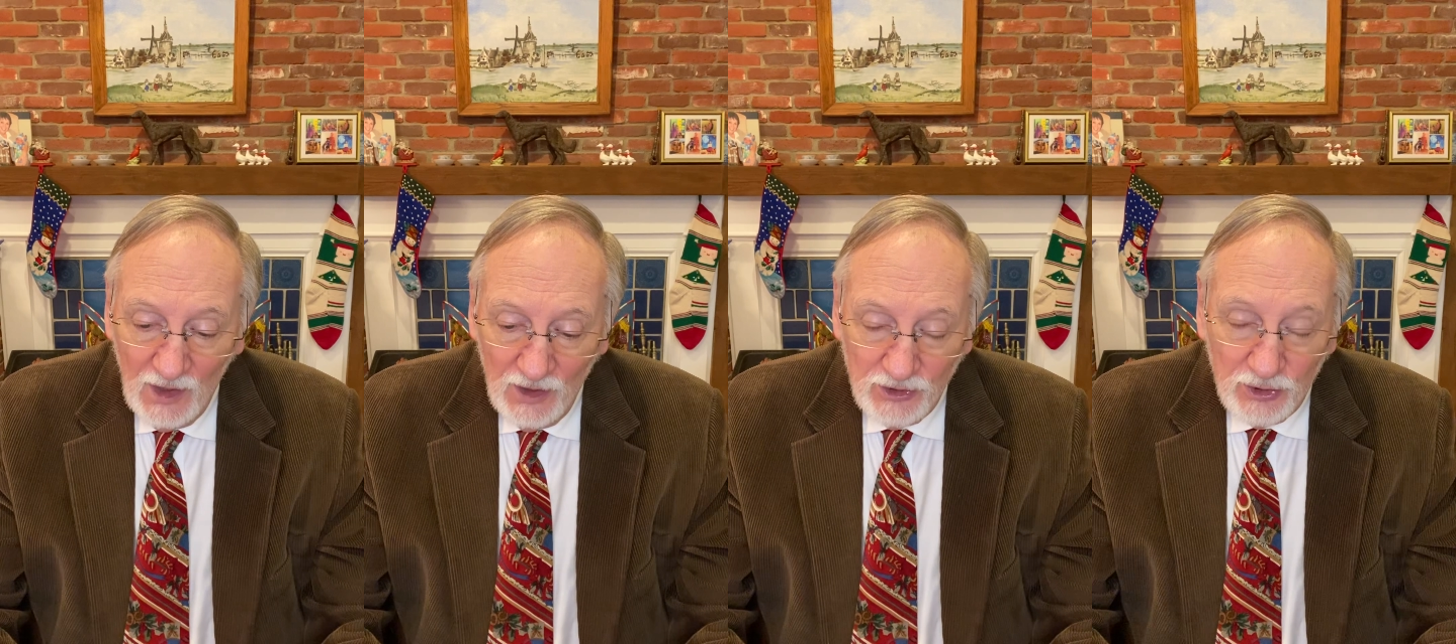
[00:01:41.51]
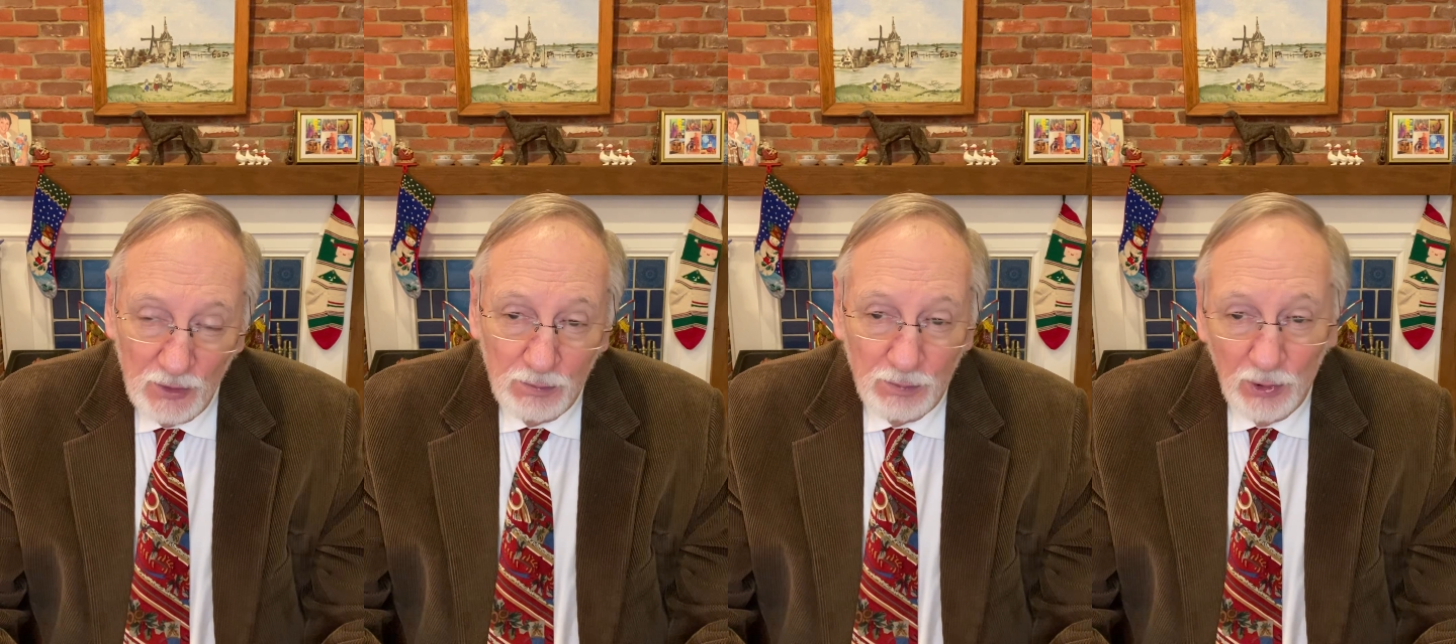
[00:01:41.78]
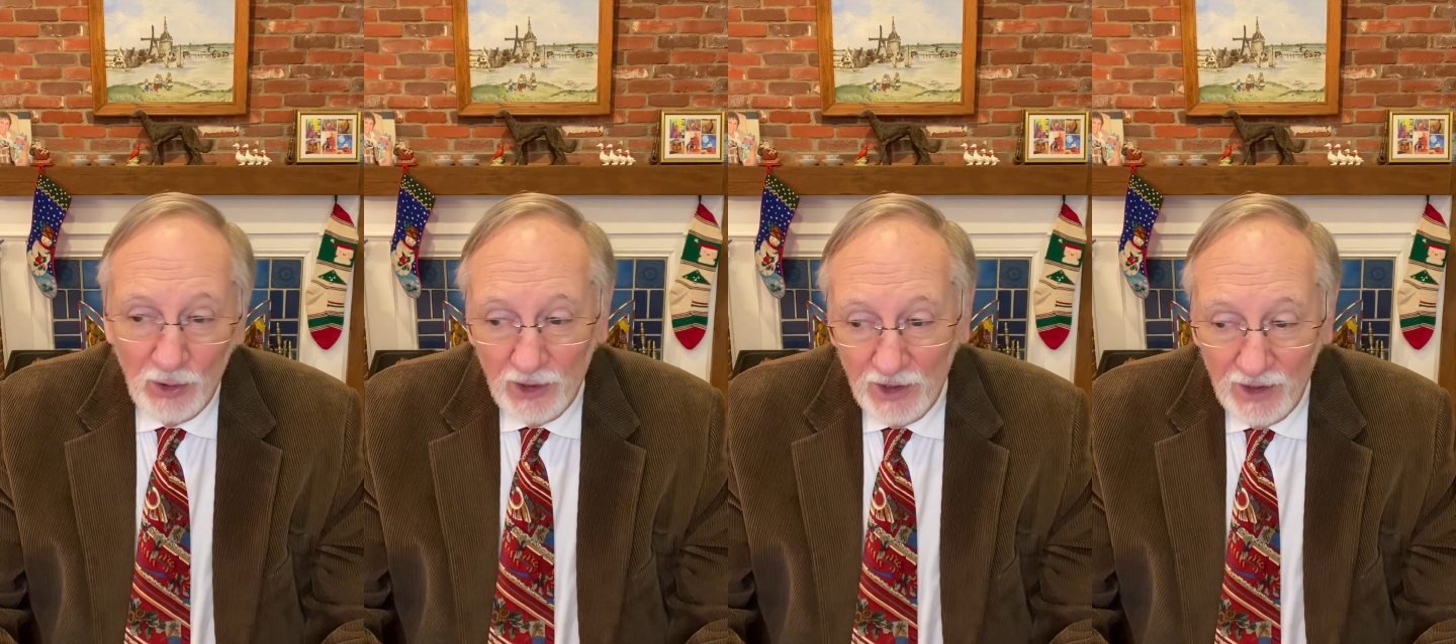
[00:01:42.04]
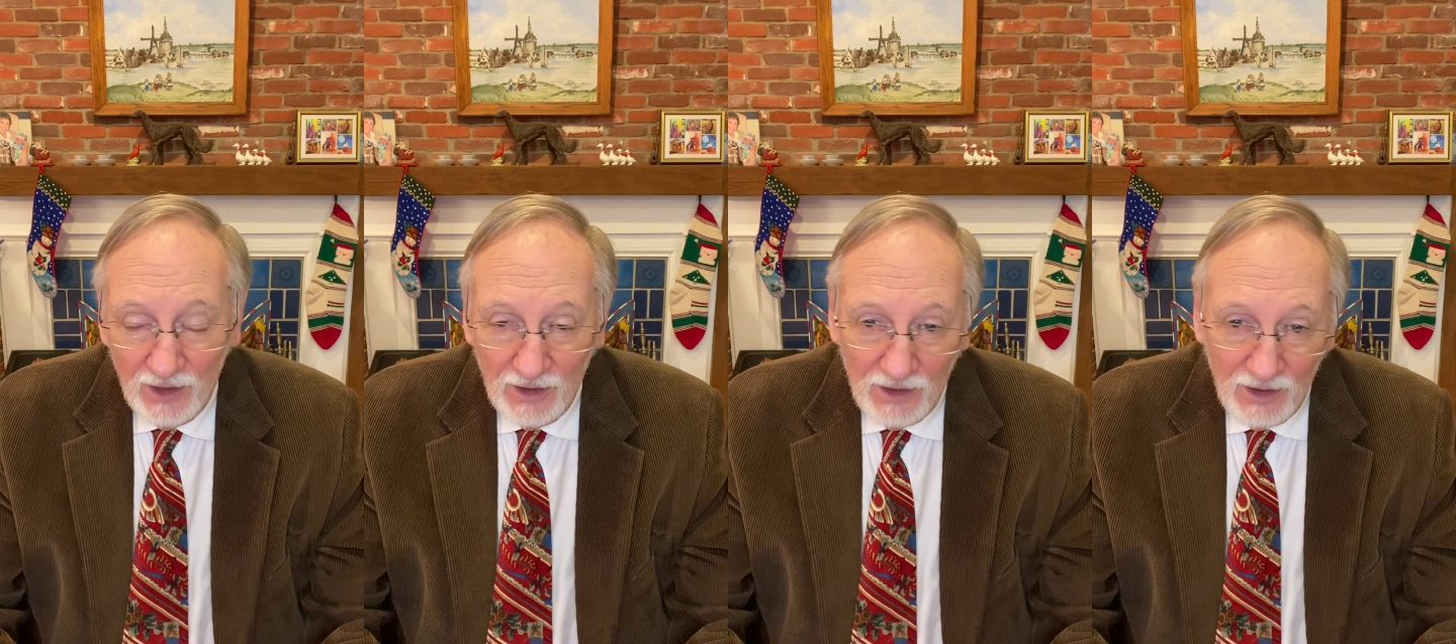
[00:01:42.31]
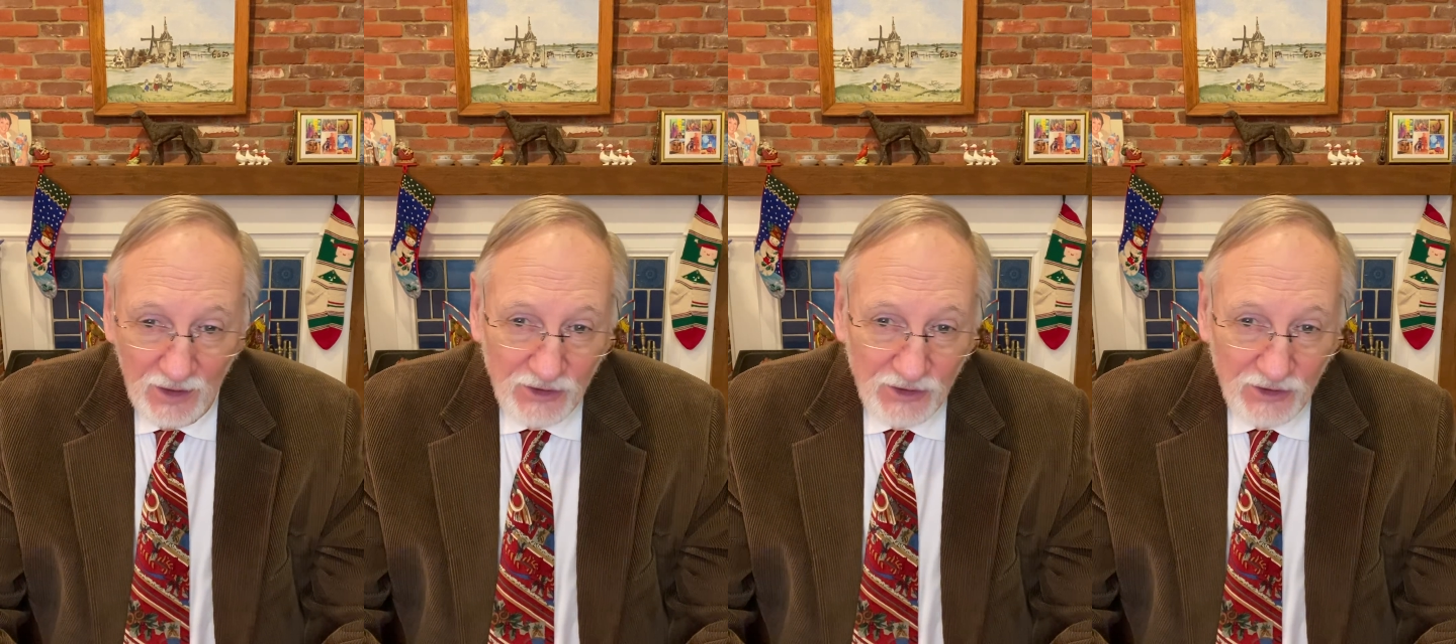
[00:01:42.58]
to put in a